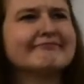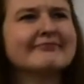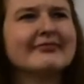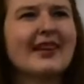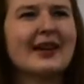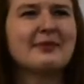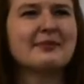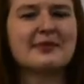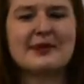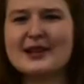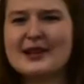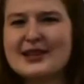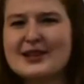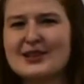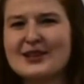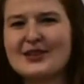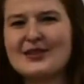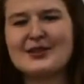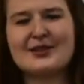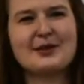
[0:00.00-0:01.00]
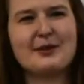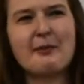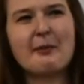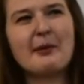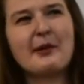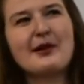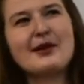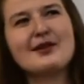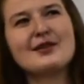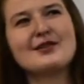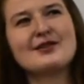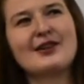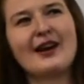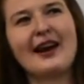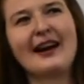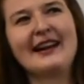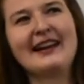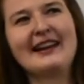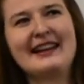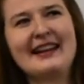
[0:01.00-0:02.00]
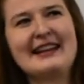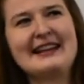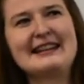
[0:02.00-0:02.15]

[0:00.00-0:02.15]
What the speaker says: I'm pretty sure there's a bird trying to get